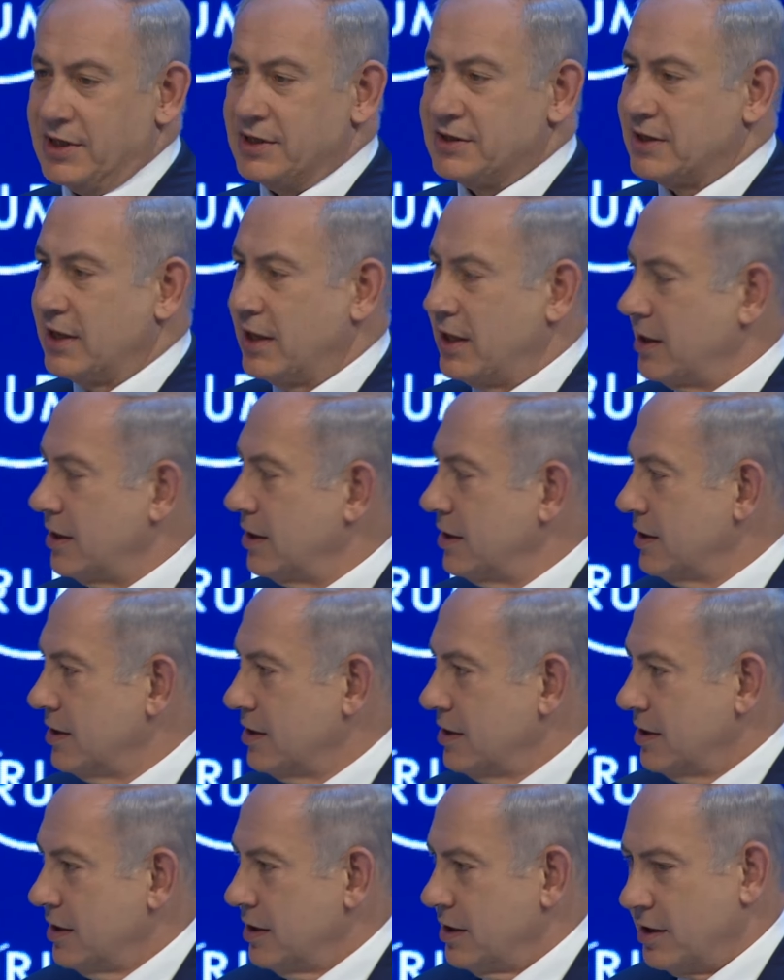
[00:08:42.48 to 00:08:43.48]
they say.
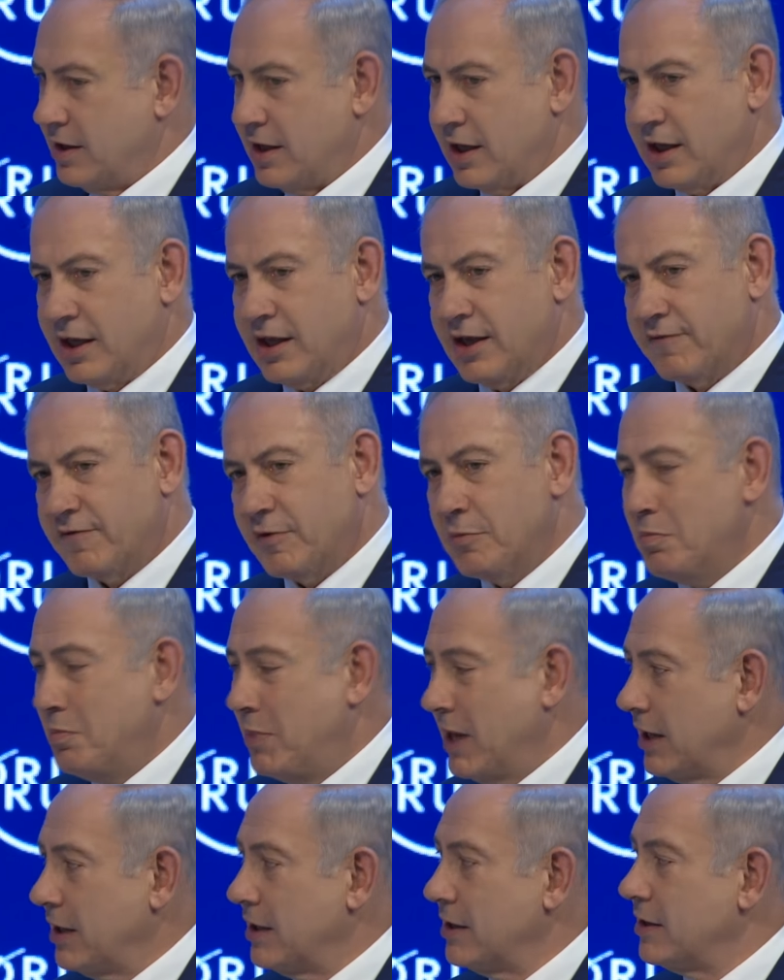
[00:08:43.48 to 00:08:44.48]
They give a
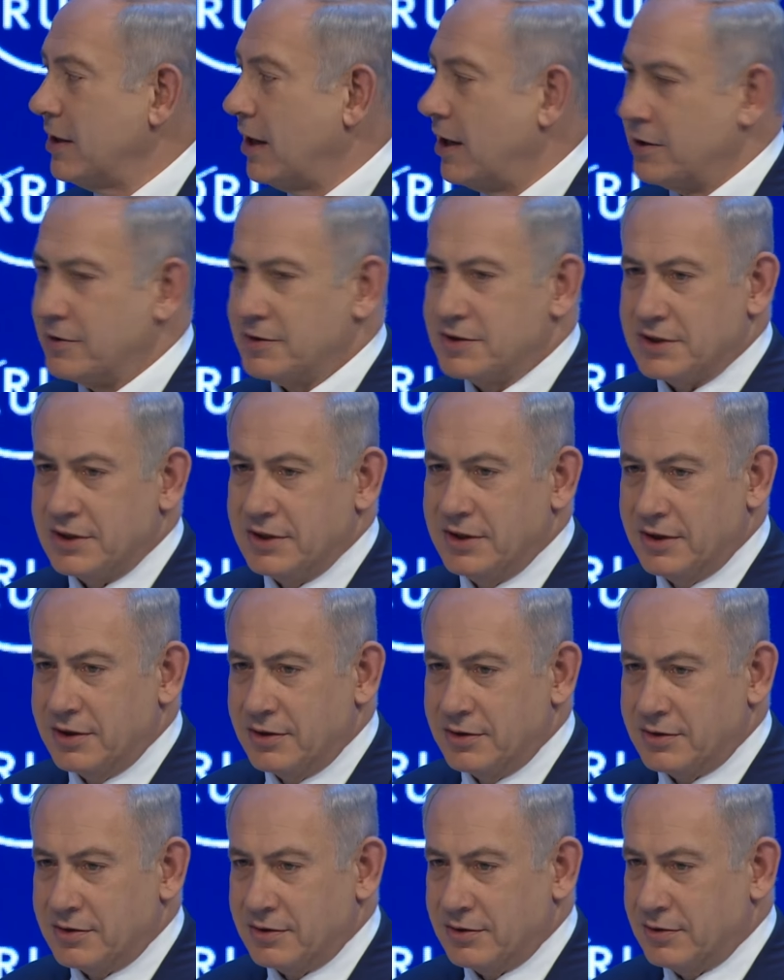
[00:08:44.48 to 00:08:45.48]
billion dollars a
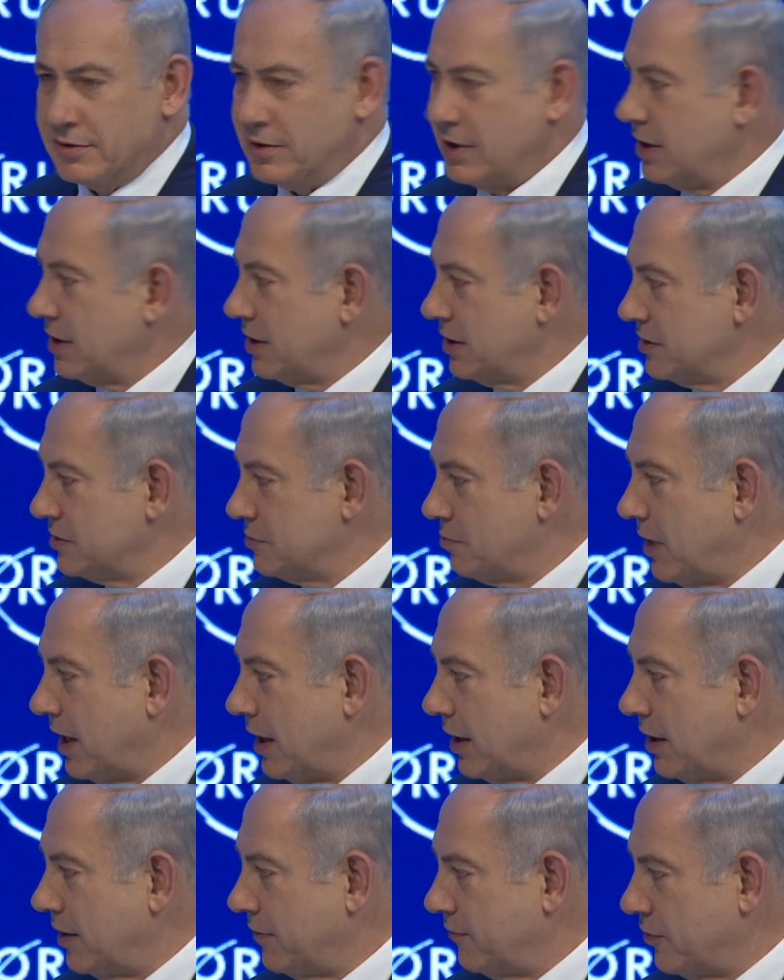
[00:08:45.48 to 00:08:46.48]
year to uh,
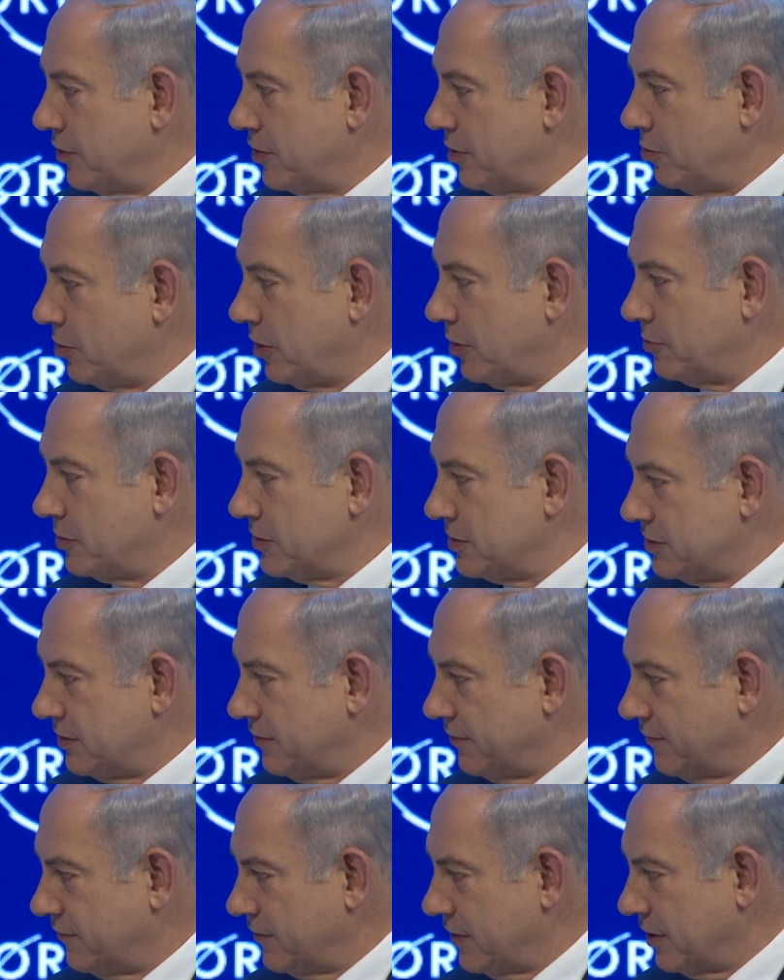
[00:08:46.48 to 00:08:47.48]
Hezbollah for the purpose
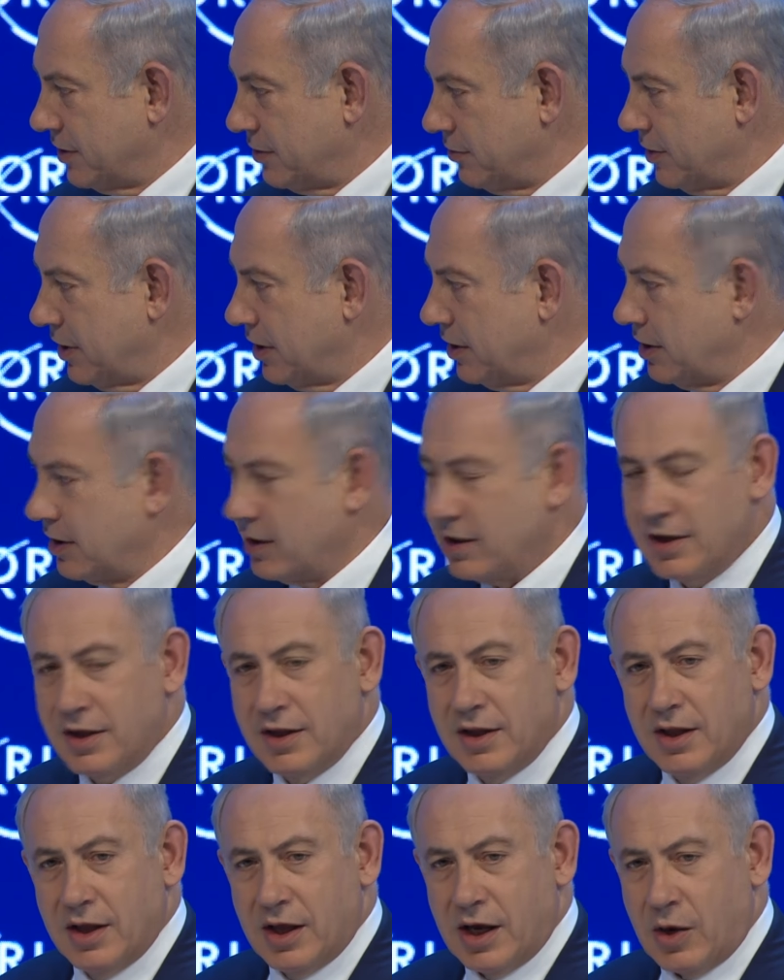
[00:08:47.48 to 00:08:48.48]
of uh, creating
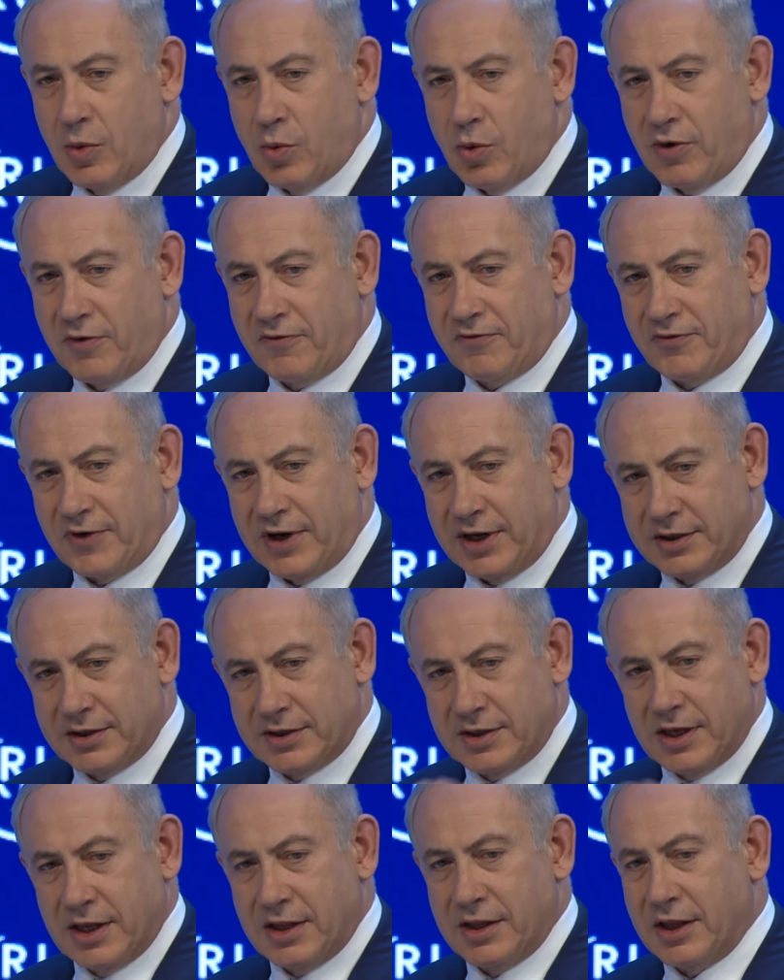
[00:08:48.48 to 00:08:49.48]
a war front
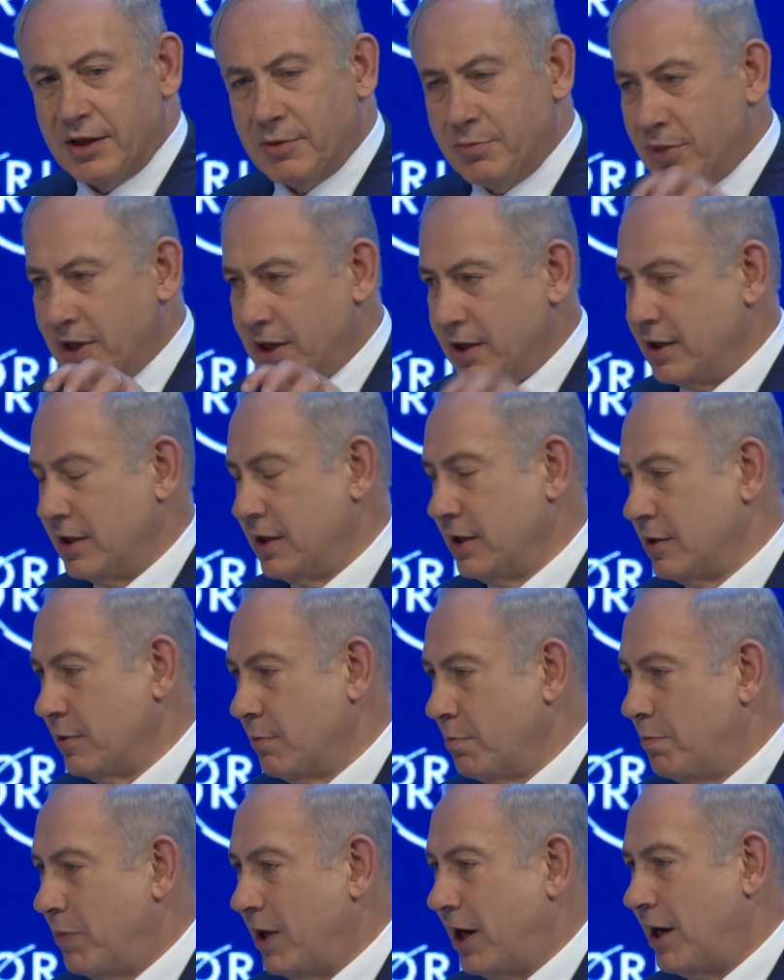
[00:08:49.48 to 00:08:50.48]
and the ability to
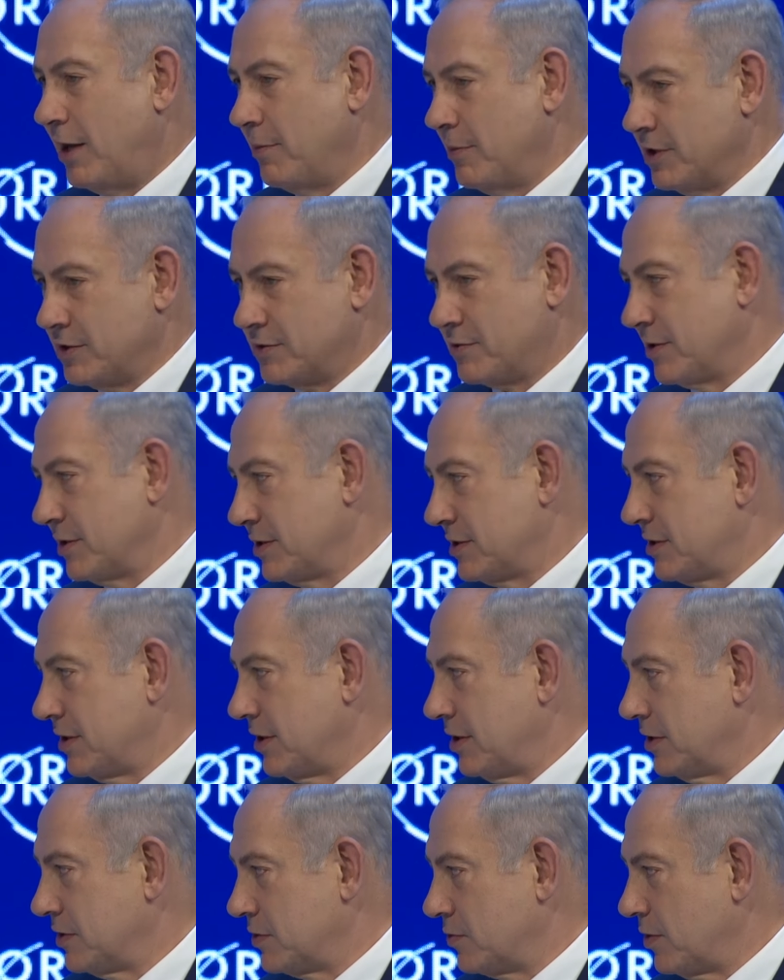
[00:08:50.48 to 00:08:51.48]
bomb Israel's
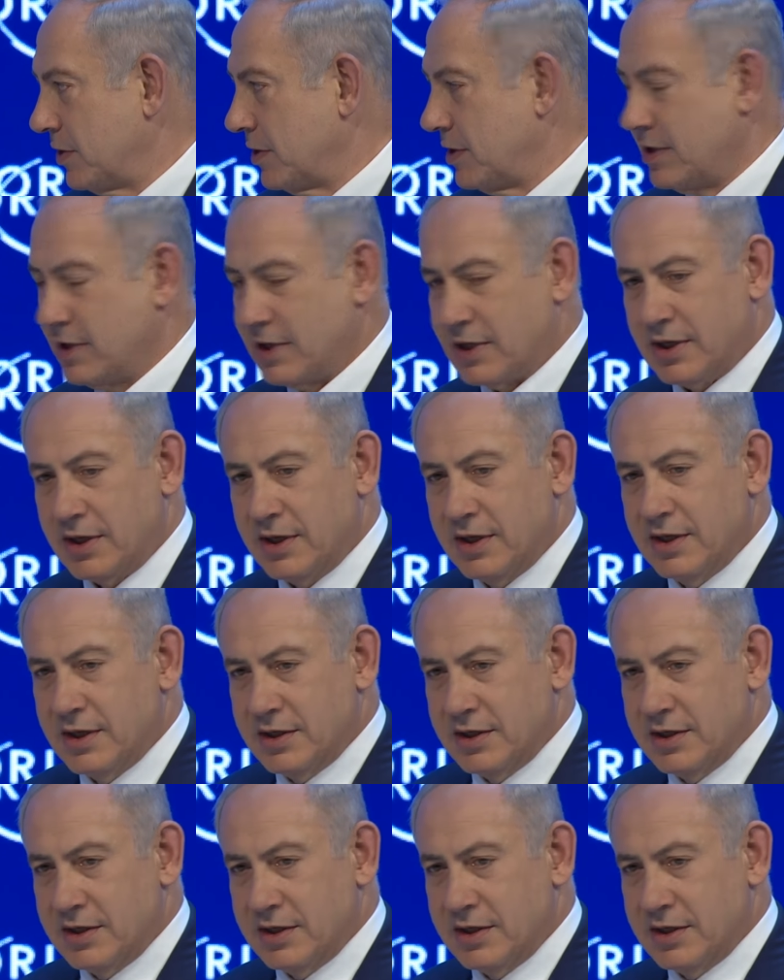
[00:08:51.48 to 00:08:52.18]
cities with uh,